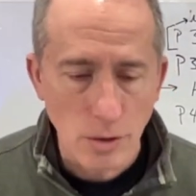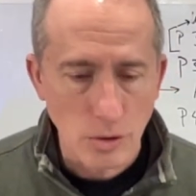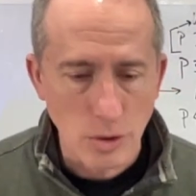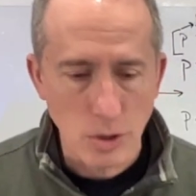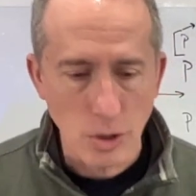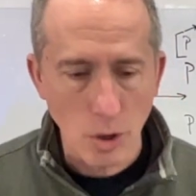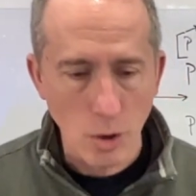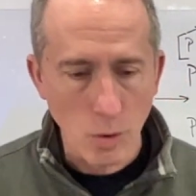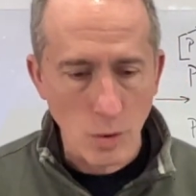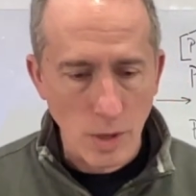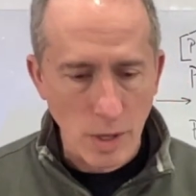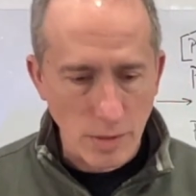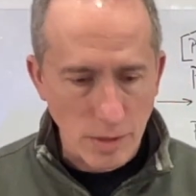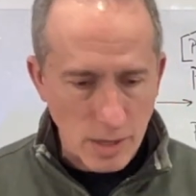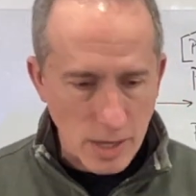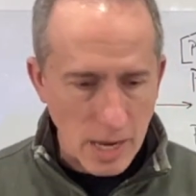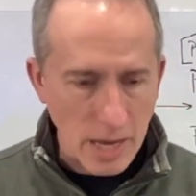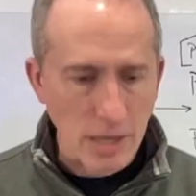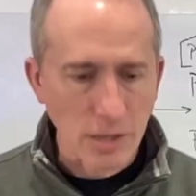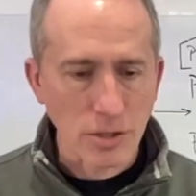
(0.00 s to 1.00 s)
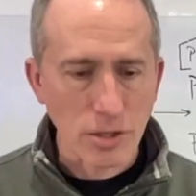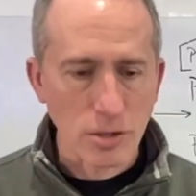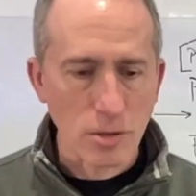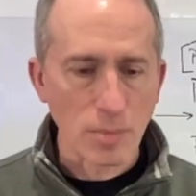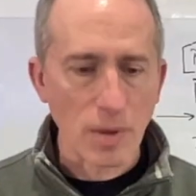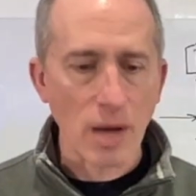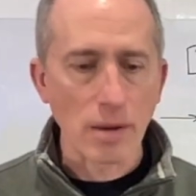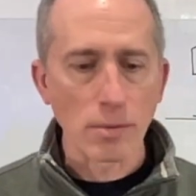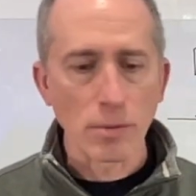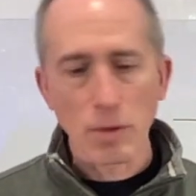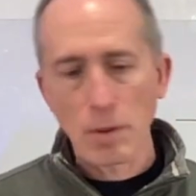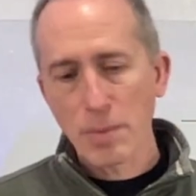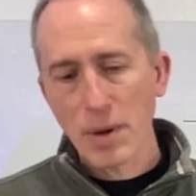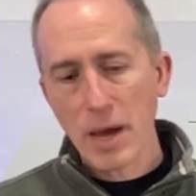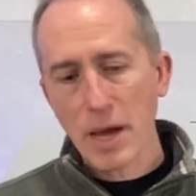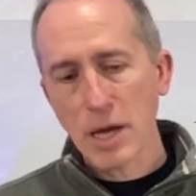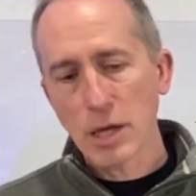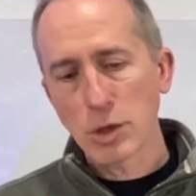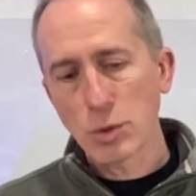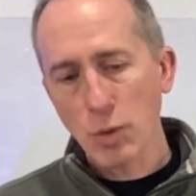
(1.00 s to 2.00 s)
So in the case at the bottom of the
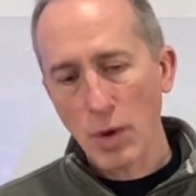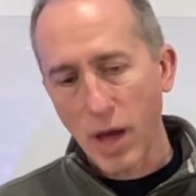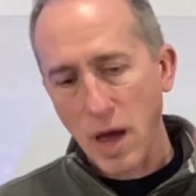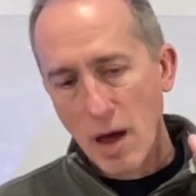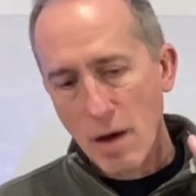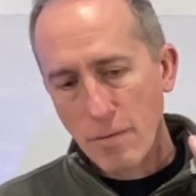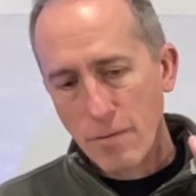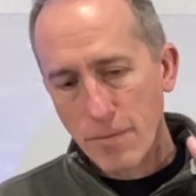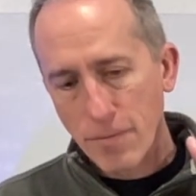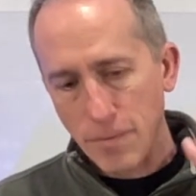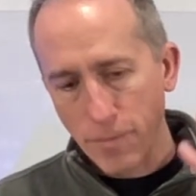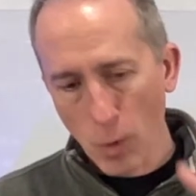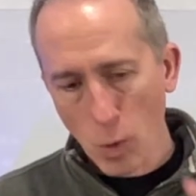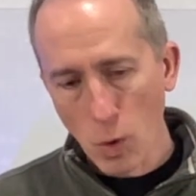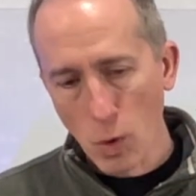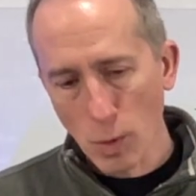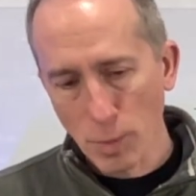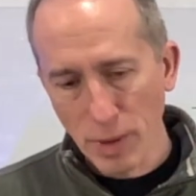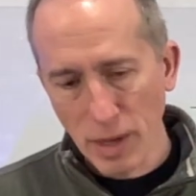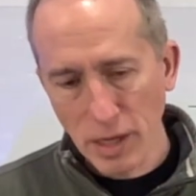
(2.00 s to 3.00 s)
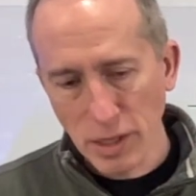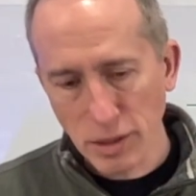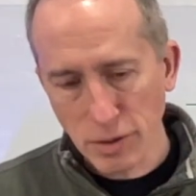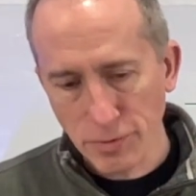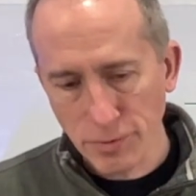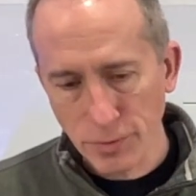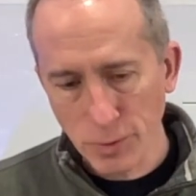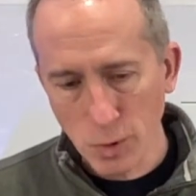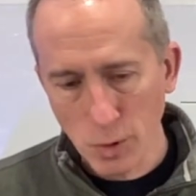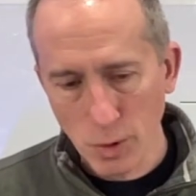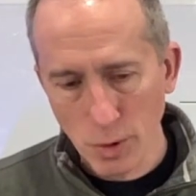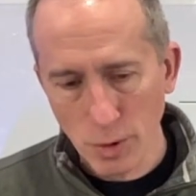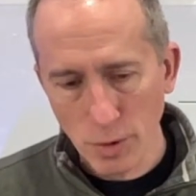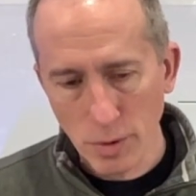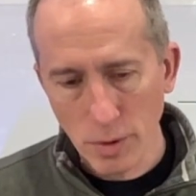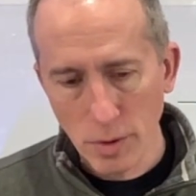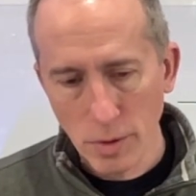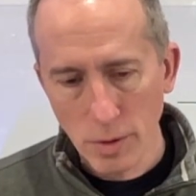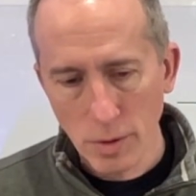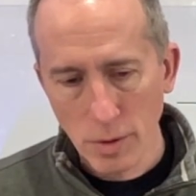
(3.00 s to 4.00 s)
page, we have 4 beats for